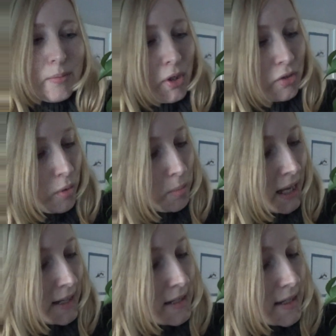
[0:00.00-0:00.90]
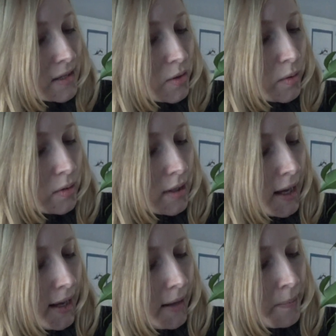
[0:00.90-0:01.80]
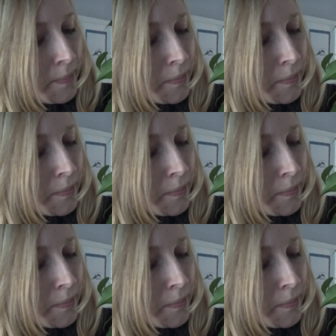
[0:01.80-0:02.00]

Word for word: Beautiful plant. It's called a...